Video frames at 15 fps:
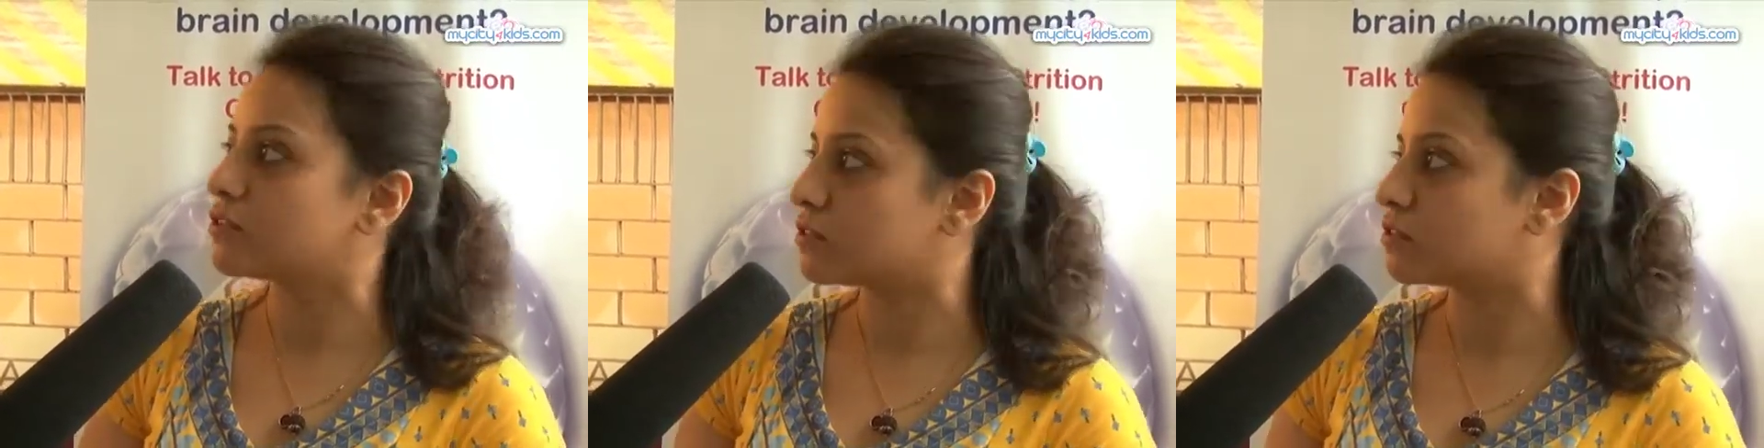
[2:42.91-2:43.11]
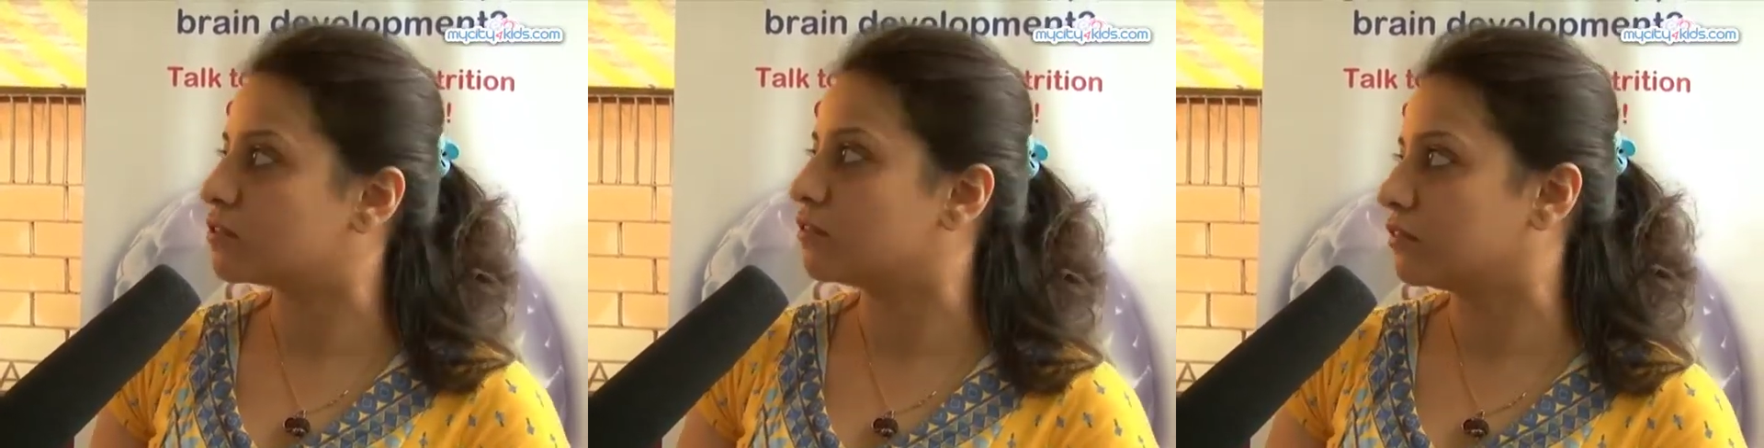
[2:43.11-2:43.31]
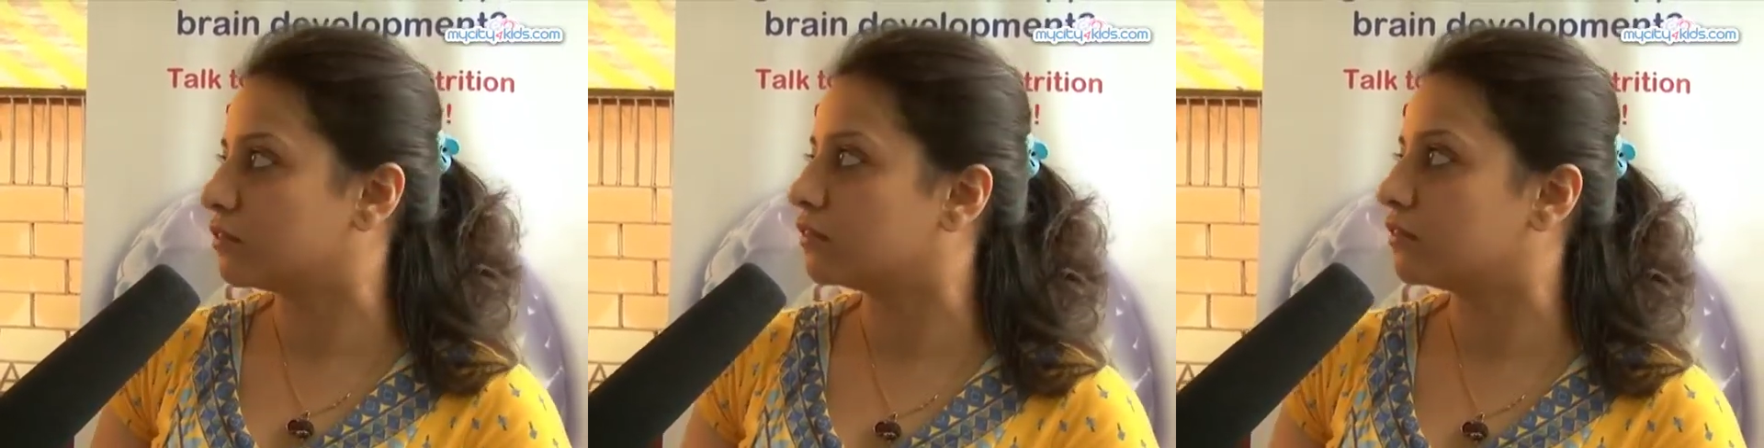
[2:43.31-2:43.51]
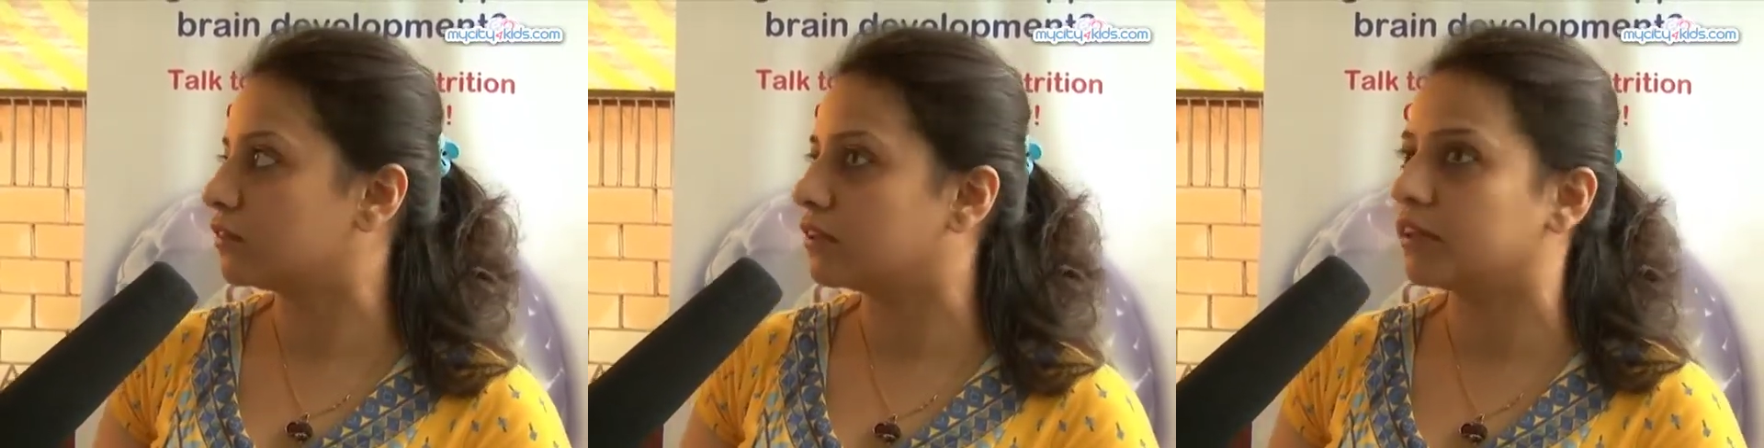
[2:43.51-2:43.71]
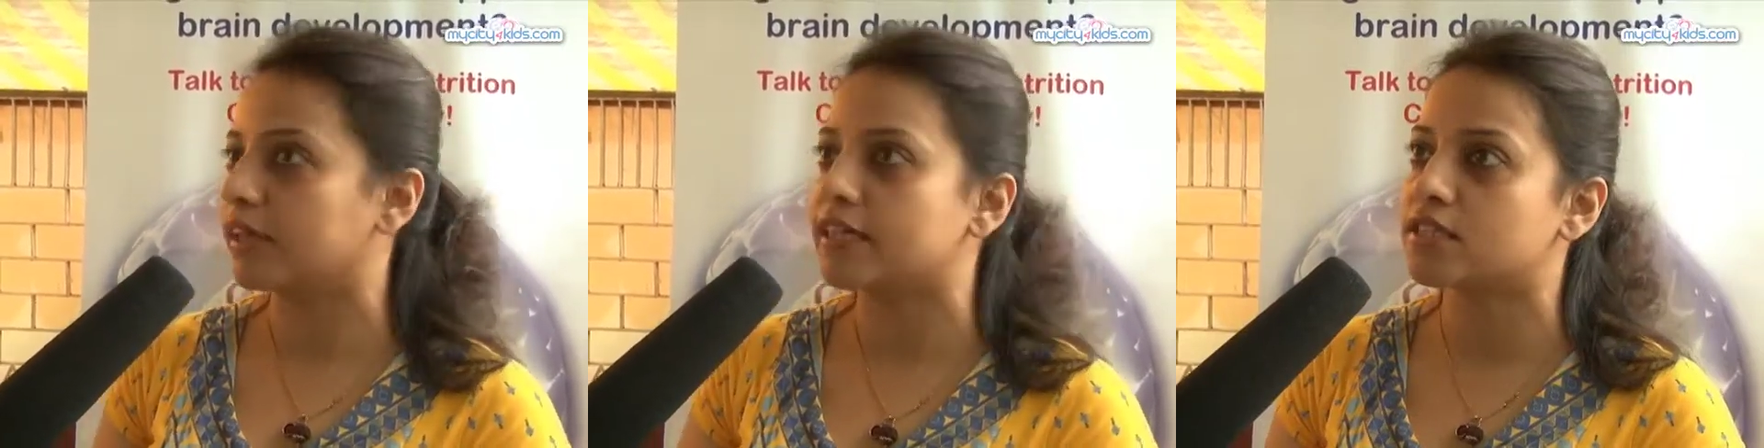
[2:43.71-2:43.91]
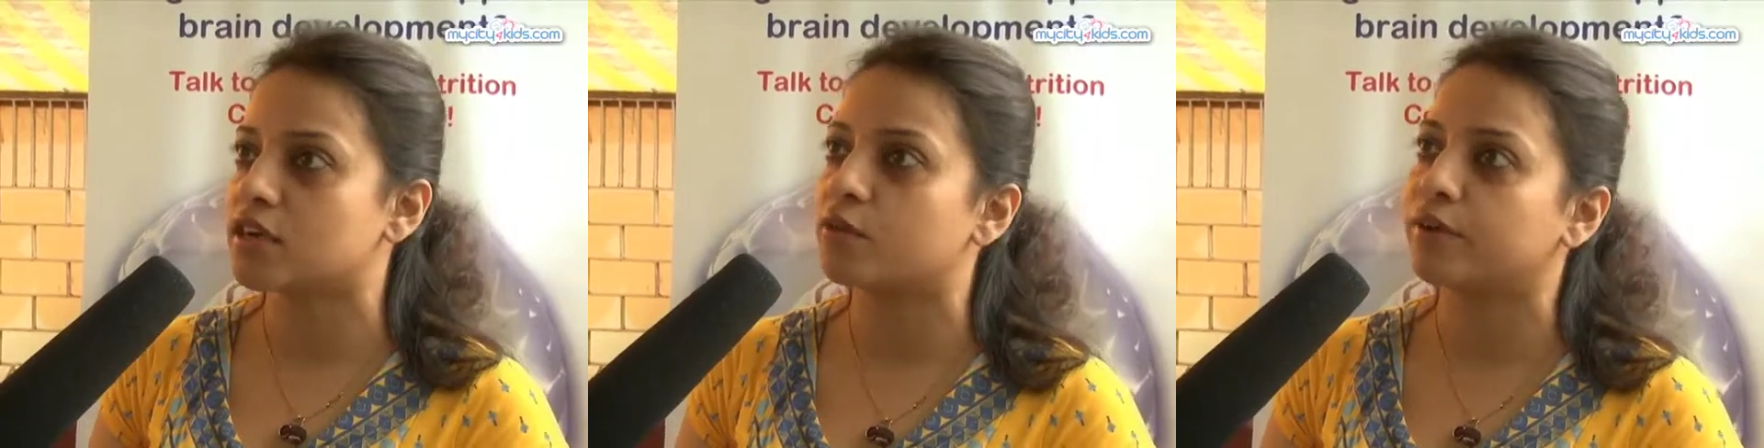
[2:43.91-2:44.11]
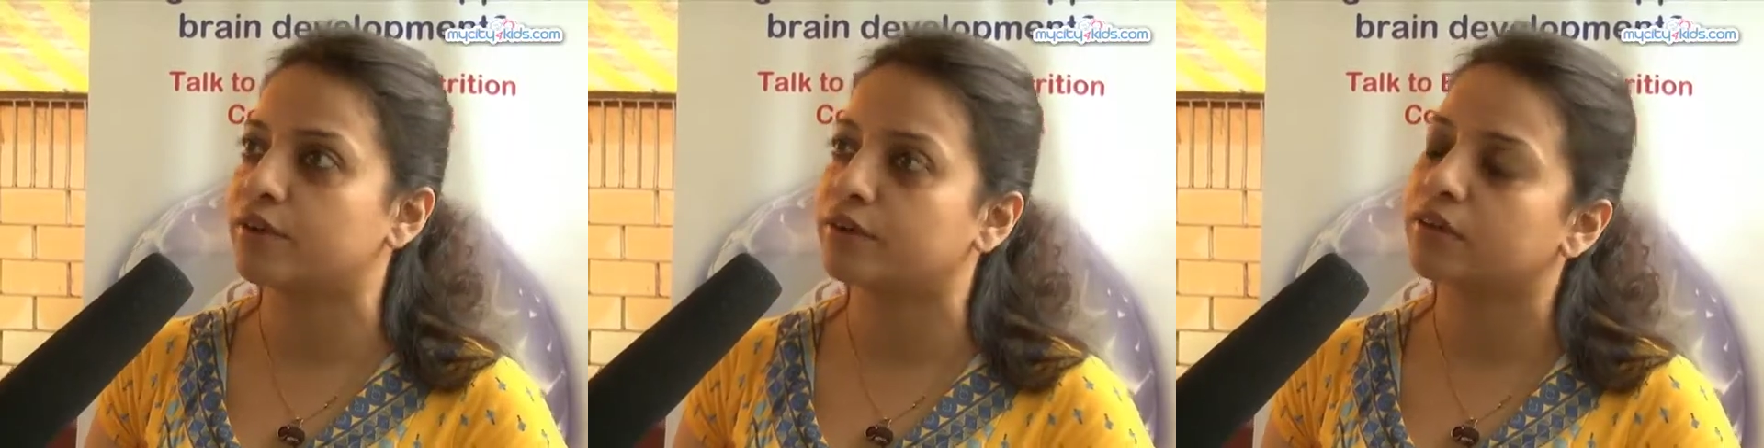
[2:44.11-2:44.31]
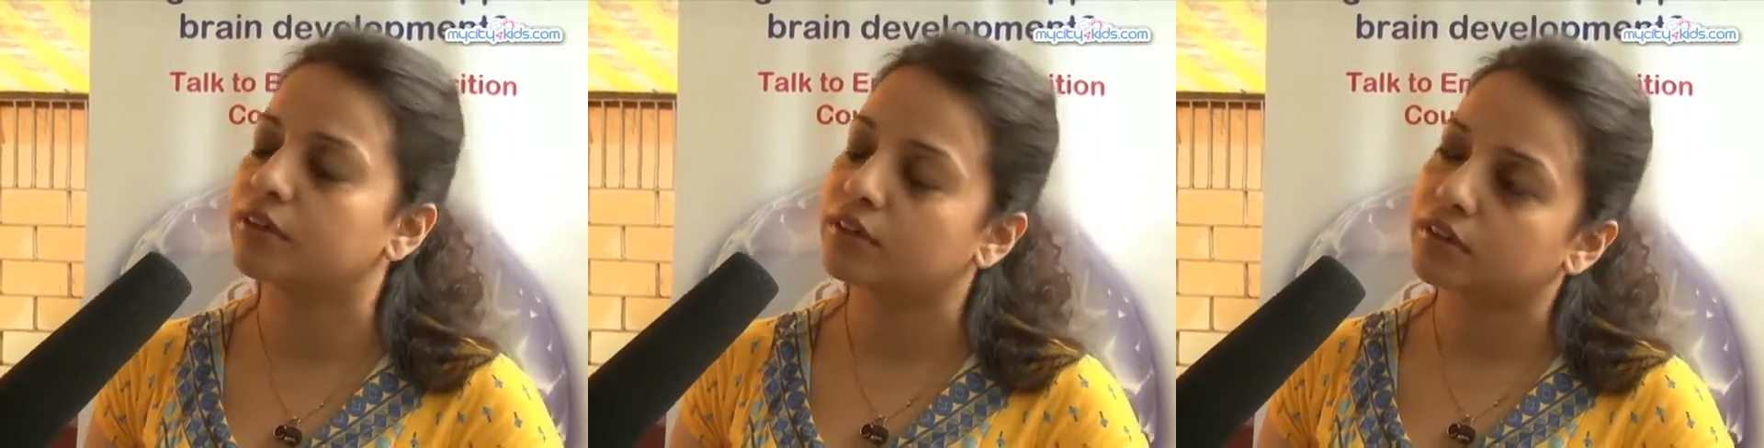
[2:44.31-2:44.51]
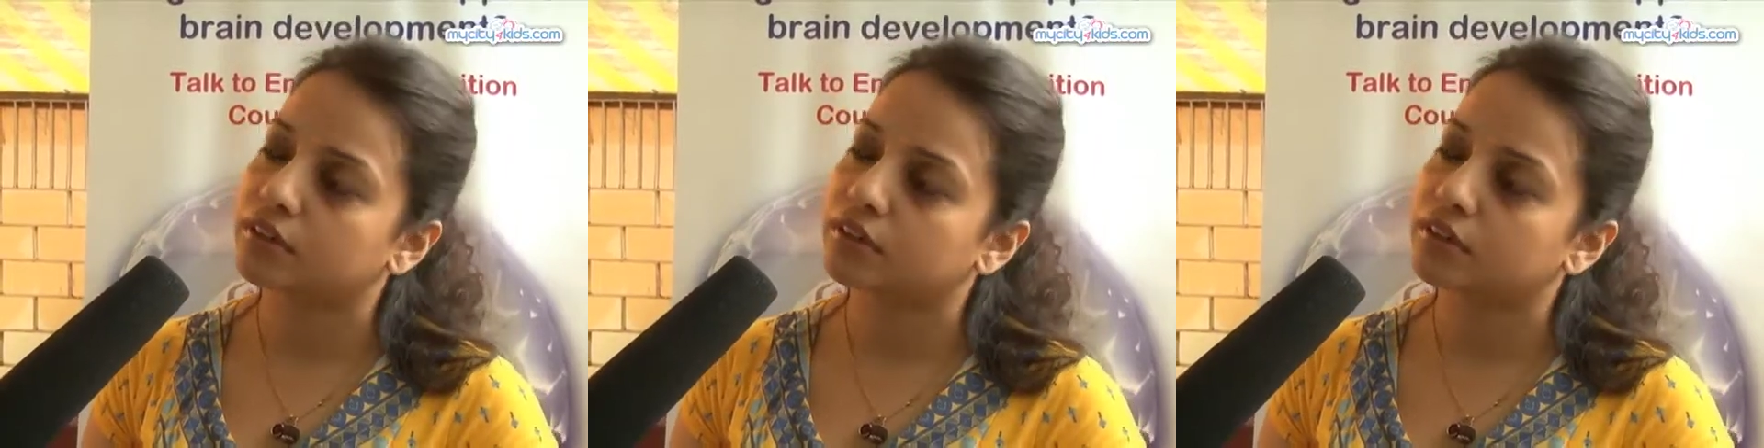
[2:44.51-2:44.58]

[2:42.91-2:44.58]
So that's how we do it.